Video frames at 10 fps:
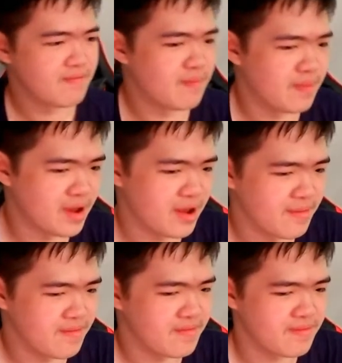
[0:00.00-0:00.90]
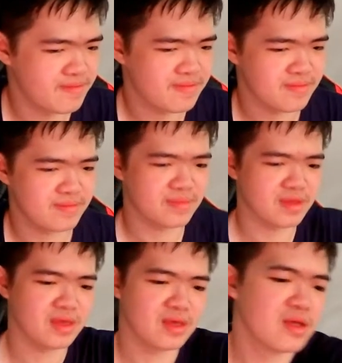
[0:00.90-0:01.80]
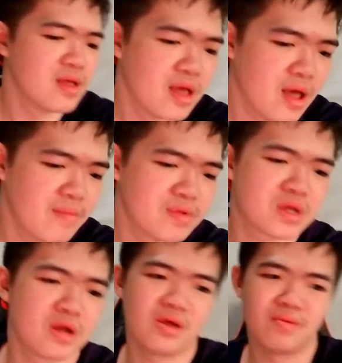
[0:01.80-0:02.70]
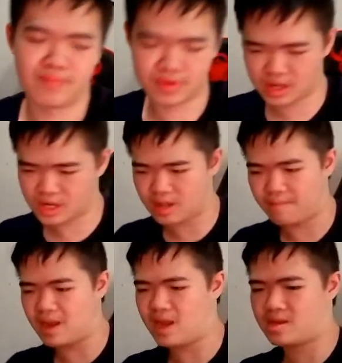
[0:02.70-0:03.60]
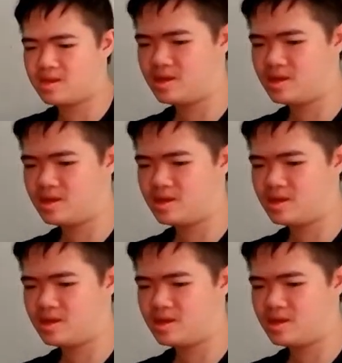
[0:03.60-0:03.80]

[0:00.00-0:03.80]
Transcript: But um, I'm just gonna put this back.